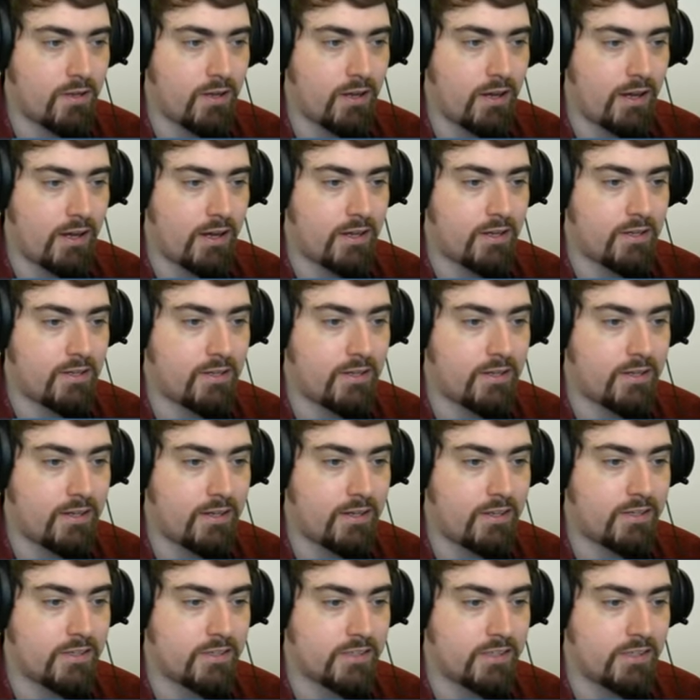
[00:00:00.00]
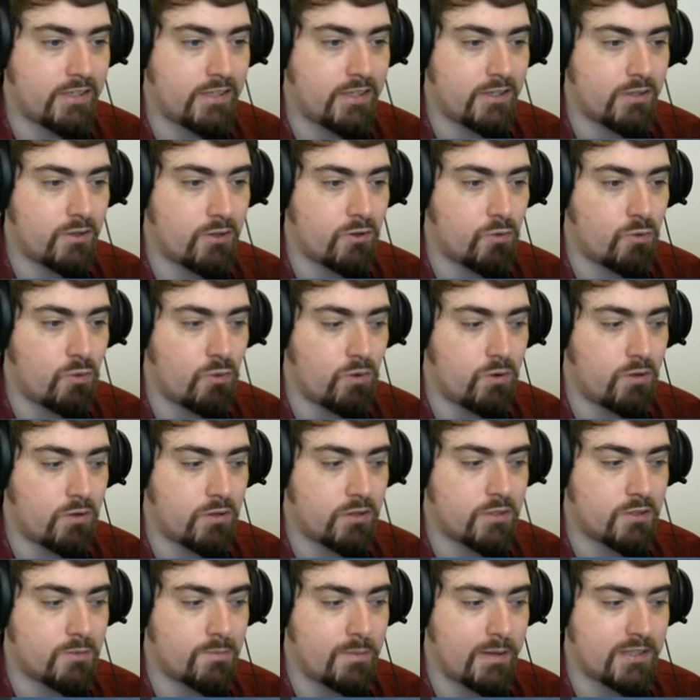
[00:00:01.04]
and it easily
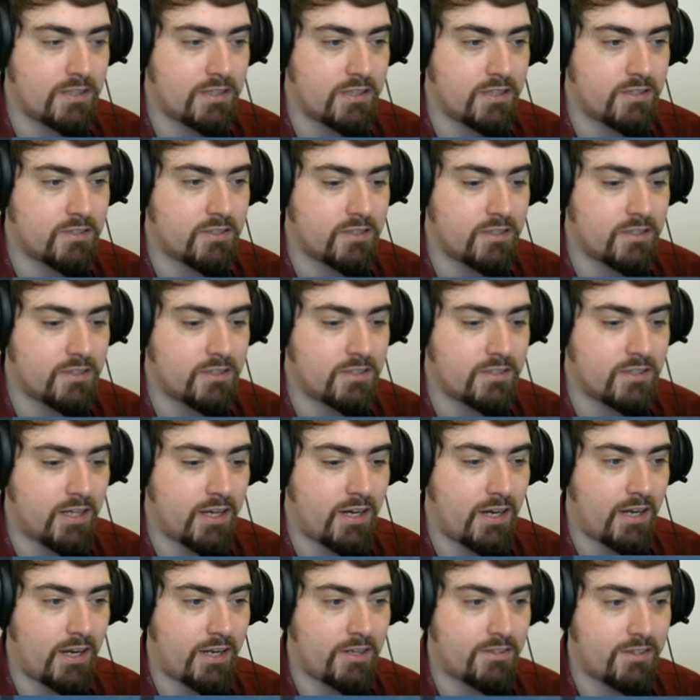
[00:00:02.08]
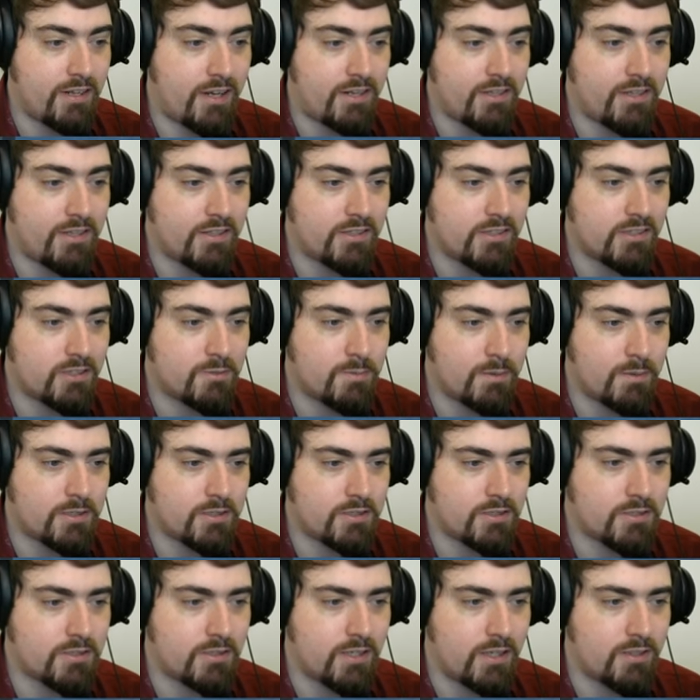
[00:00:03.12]
smashes aside. I say it easy,
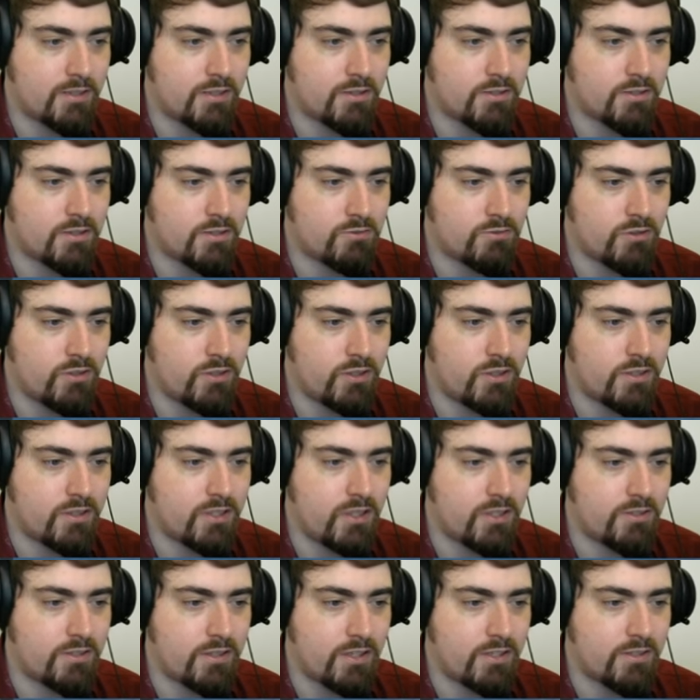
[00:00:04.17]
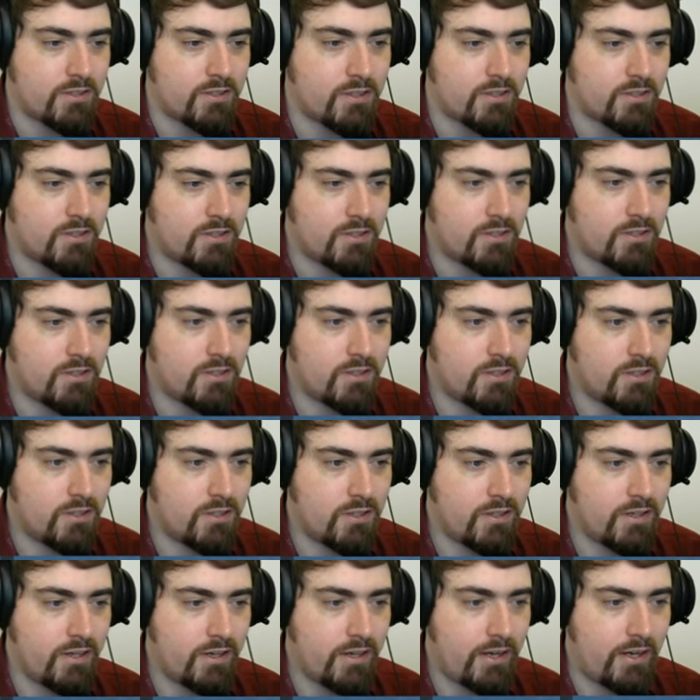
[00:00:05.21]
smashes aside. This destroyer does it.
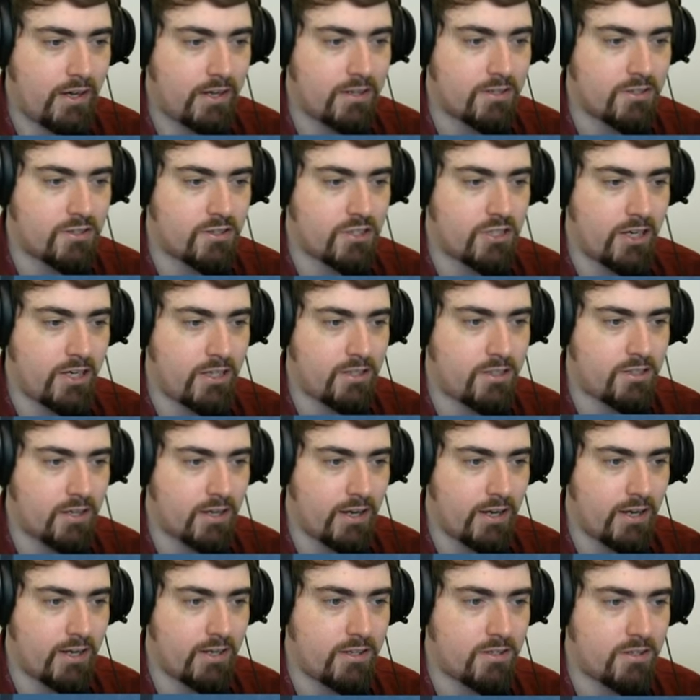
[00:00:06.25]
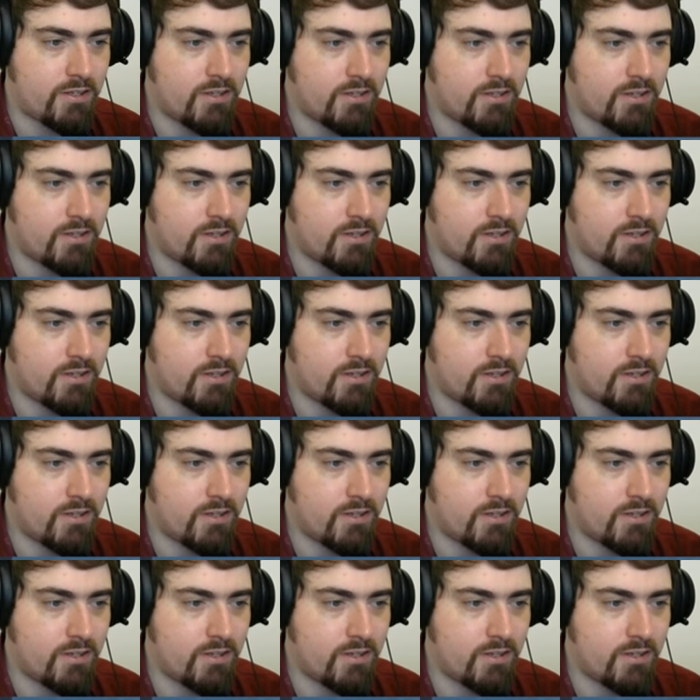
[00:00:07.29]
It's chasing it.